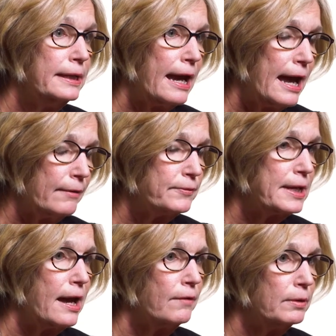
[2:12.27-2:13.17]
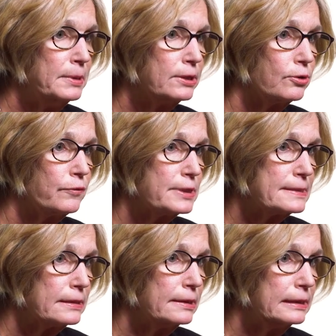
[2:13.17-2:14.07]
We have to have a bigger
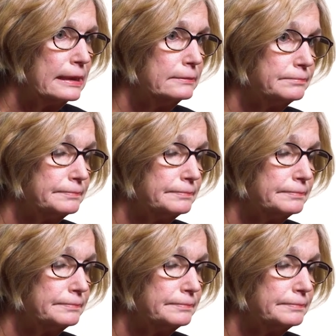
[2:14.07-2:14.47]
facility.